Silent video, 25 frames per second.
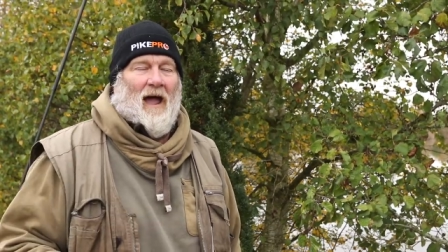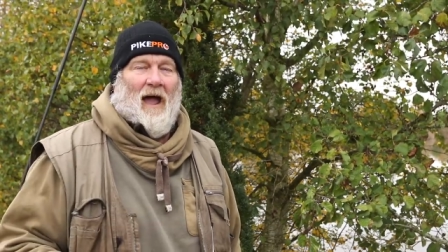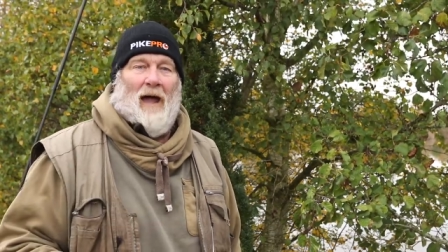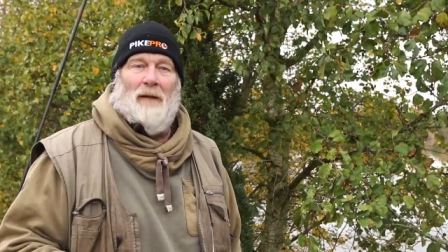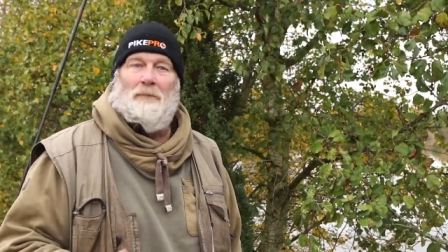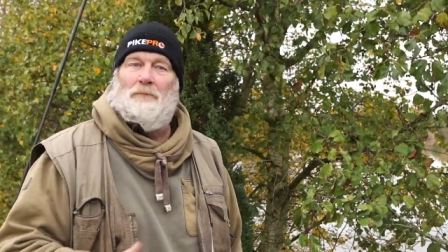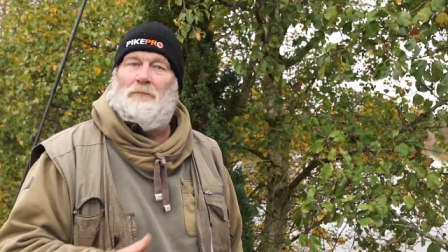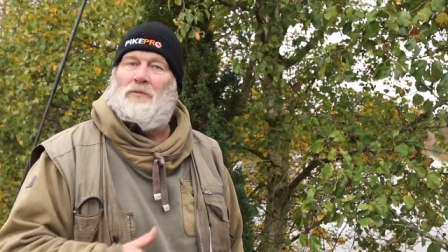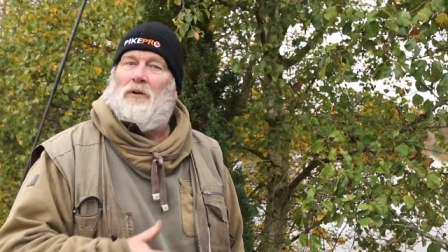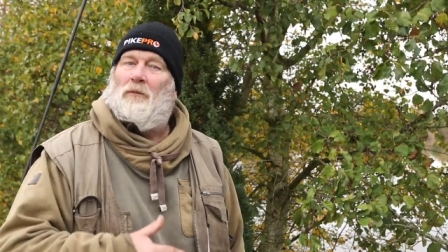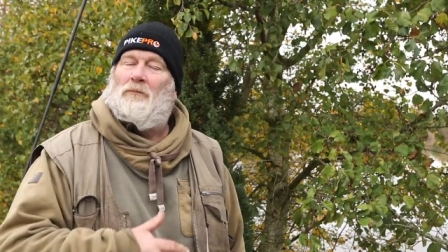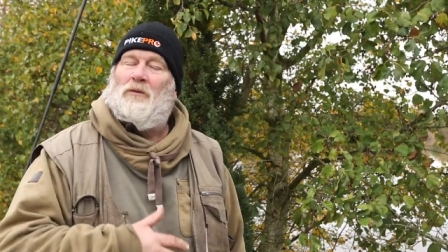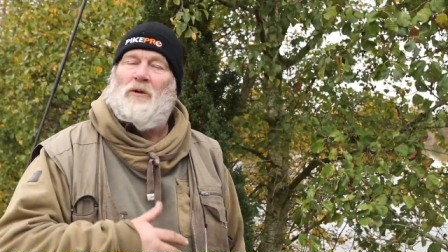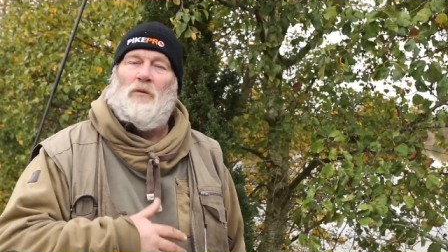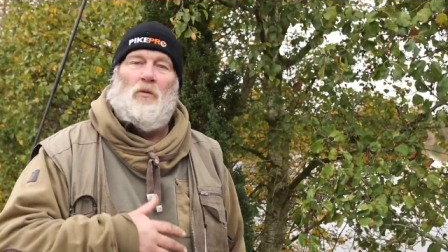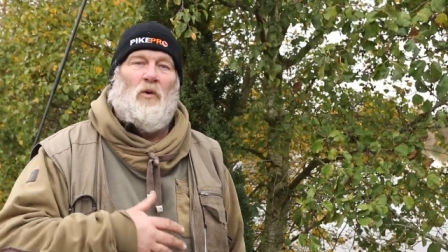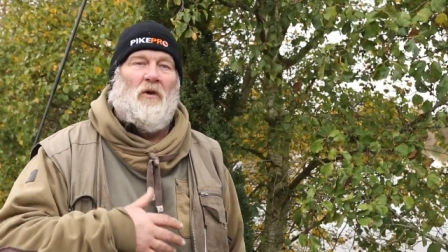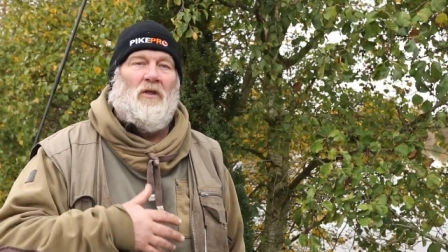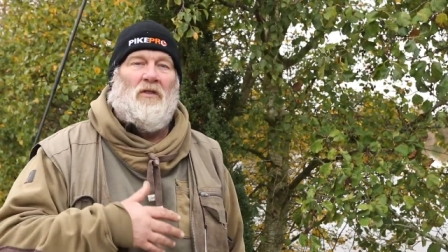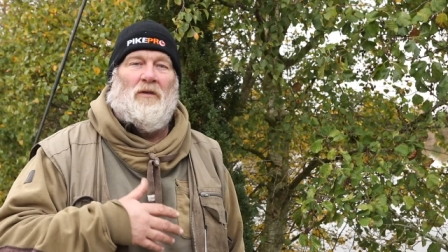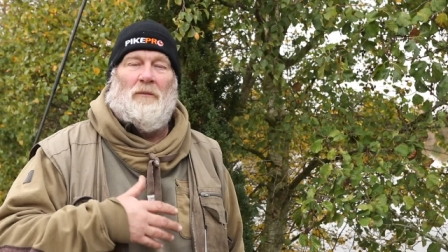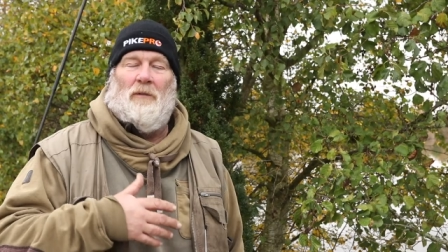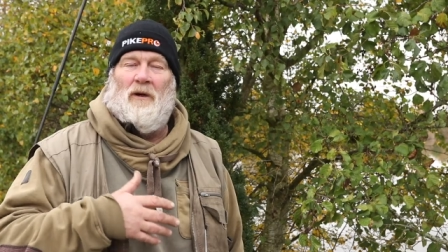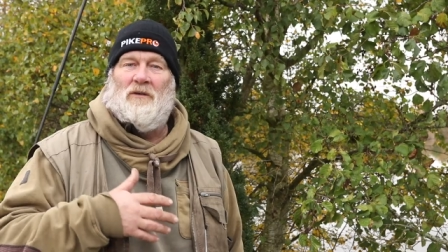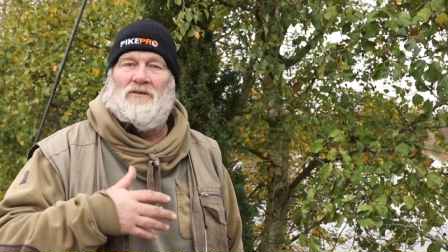and probably
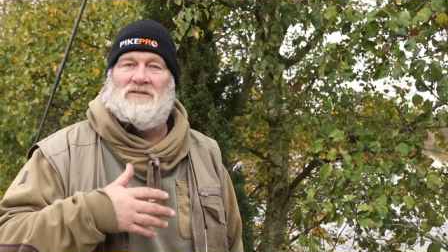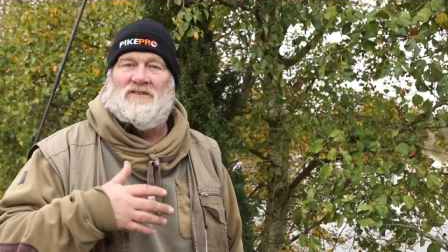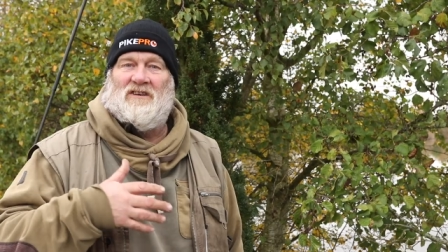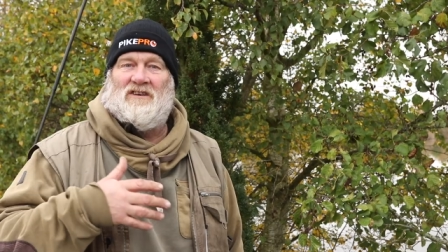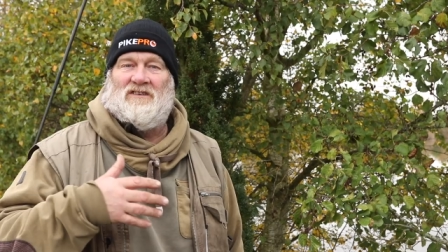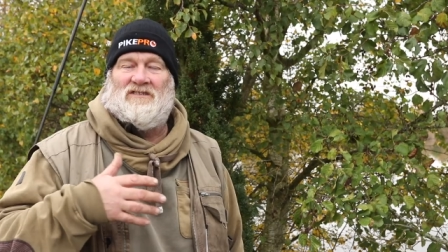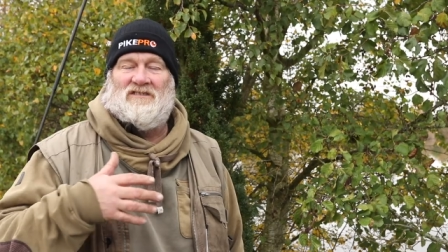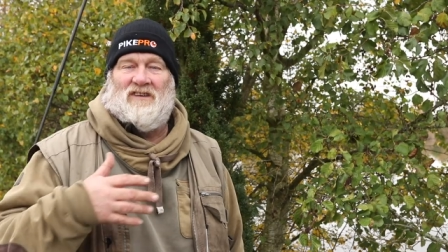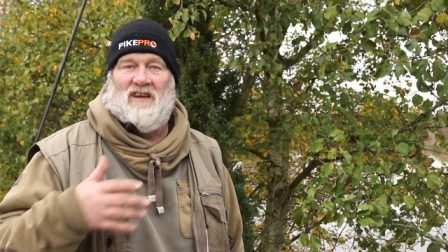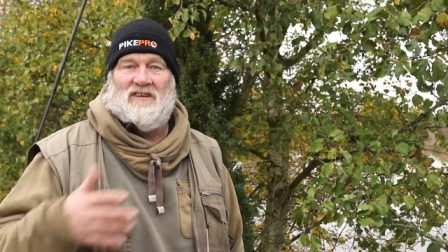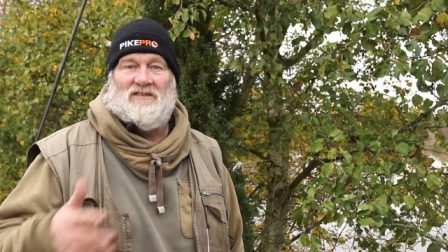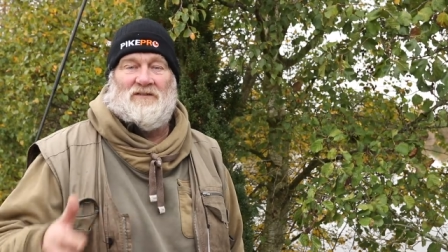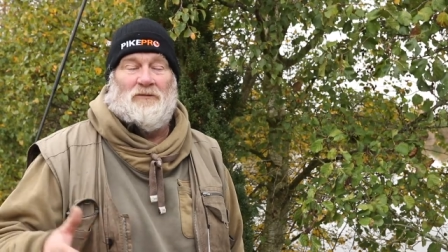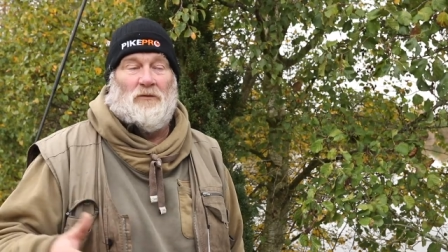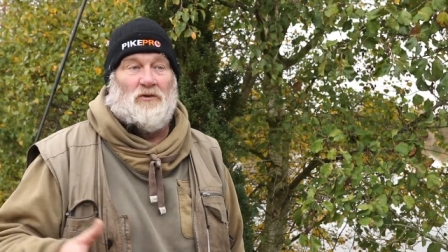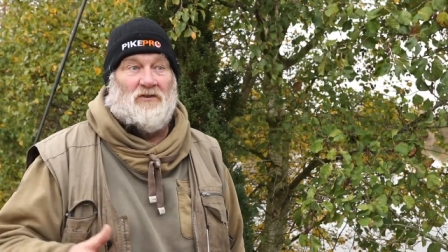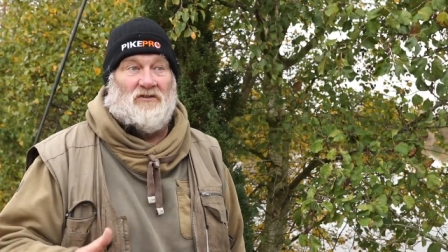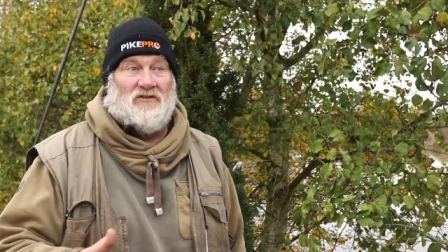one of the most successful,